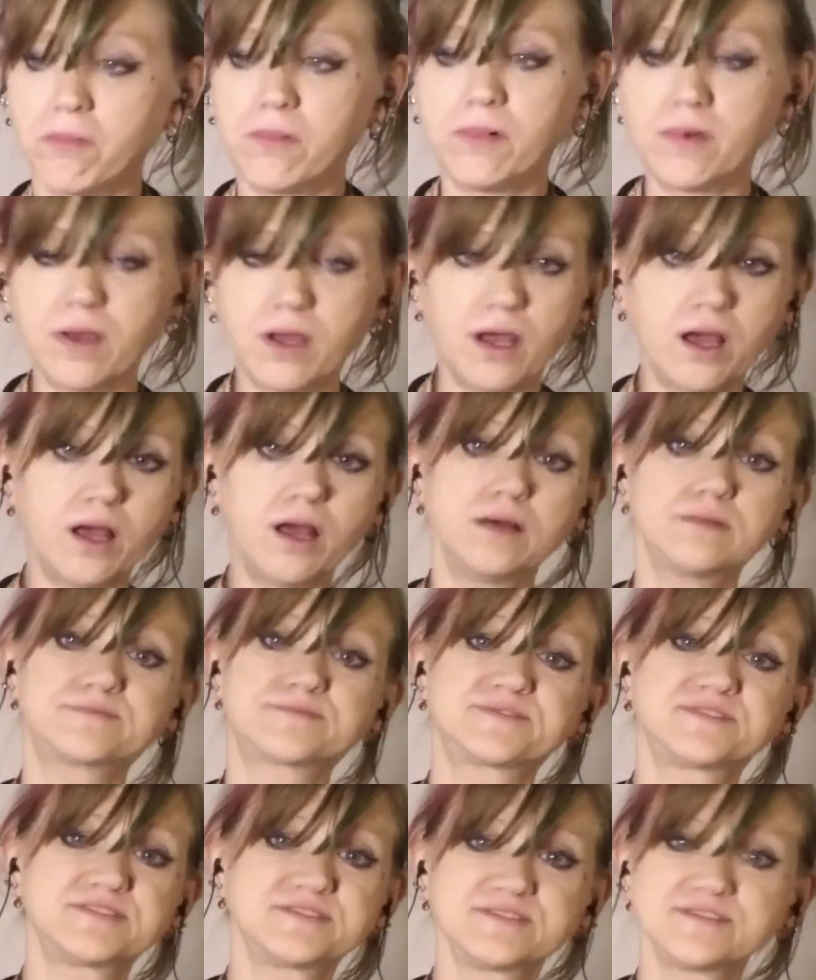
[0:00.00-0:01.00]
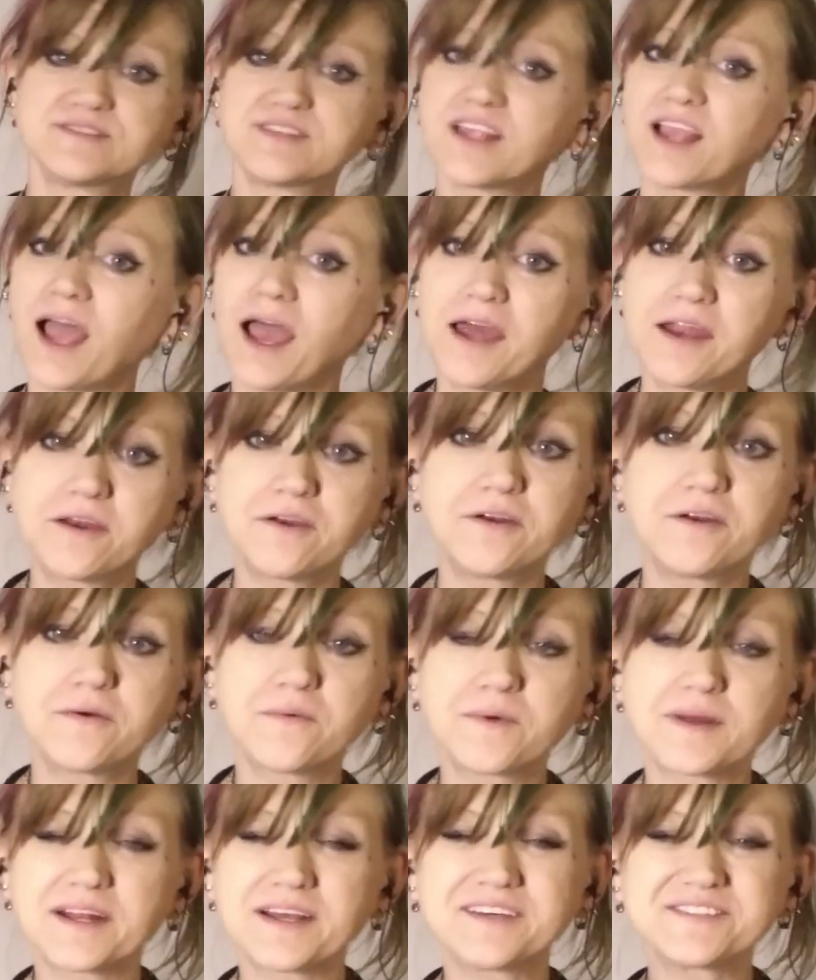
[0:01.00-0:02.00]
I don't know what
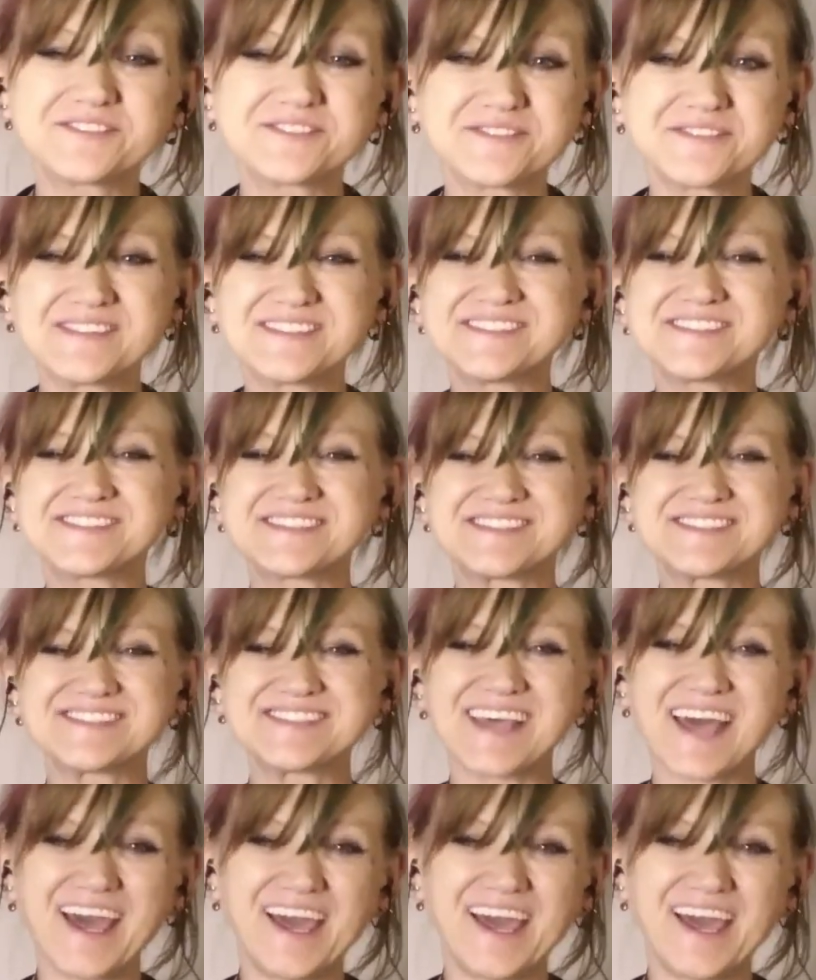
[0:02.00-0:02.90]
else there is to say.